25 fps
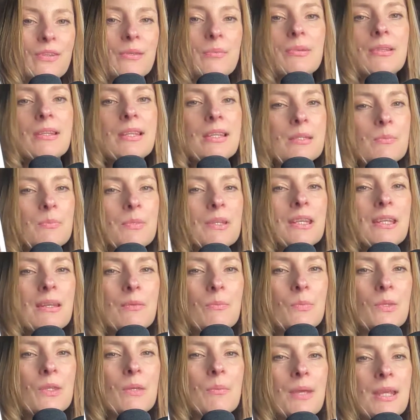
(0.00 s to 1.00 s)
But let's begin
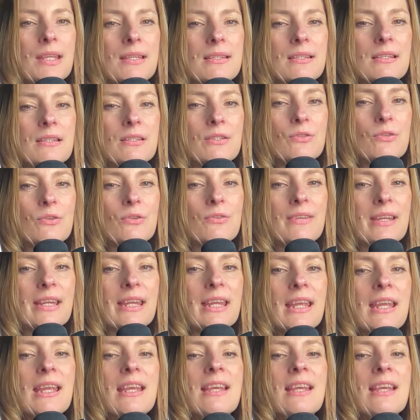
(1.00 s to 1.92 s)
with the basic story.